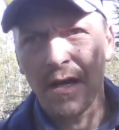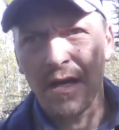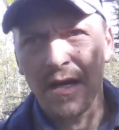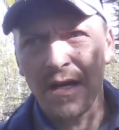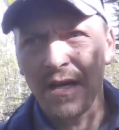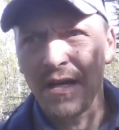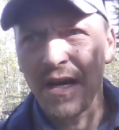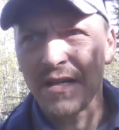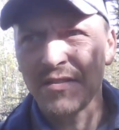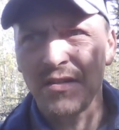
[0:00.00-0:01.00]
it,
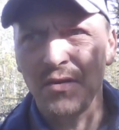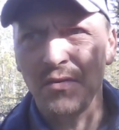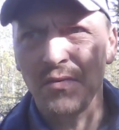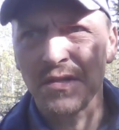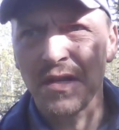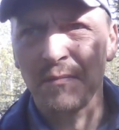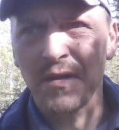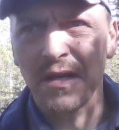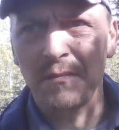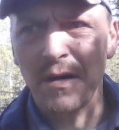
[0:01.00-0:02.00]
has to do with
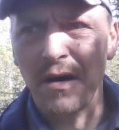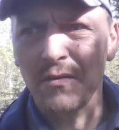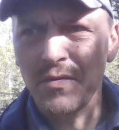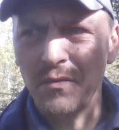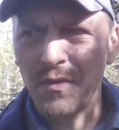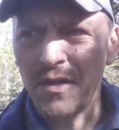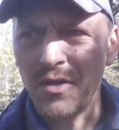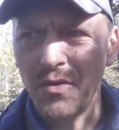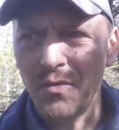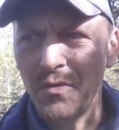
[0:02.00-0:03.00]
something about when
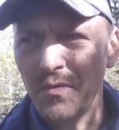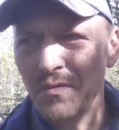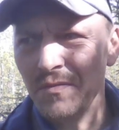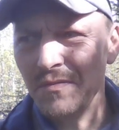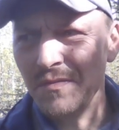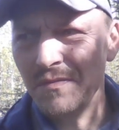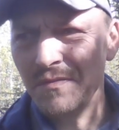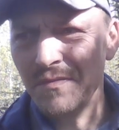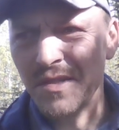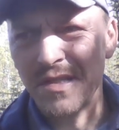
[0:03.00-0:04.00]
you
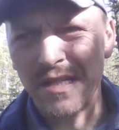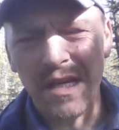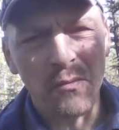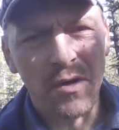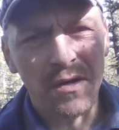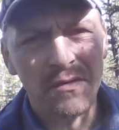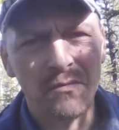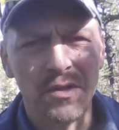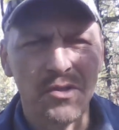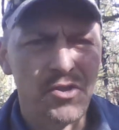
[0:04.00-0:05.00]
see one,
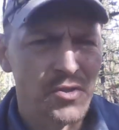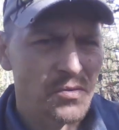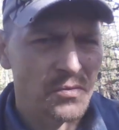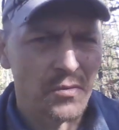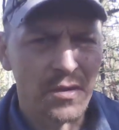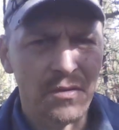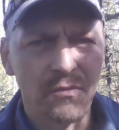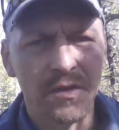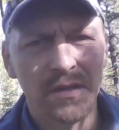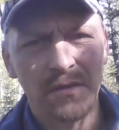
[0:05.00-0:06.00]
when you shoot one,
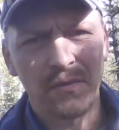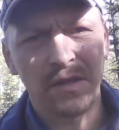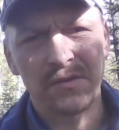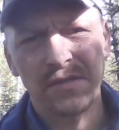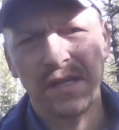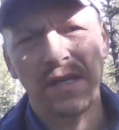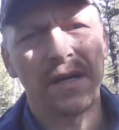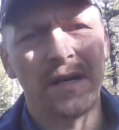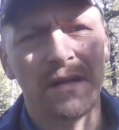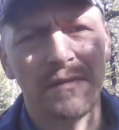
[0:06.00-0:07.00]
when, when there's any
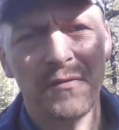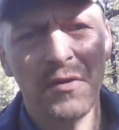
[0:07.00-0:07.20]
kind of